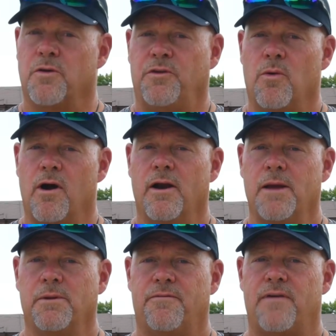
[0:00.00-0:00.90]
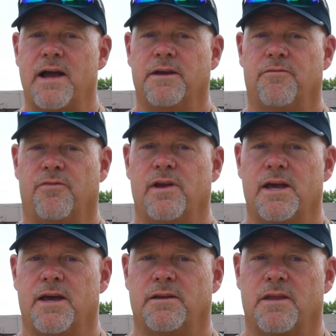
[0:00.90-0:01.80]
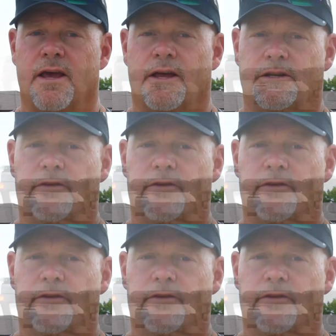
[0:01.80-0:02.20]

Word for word: if you are able to find a F R I A to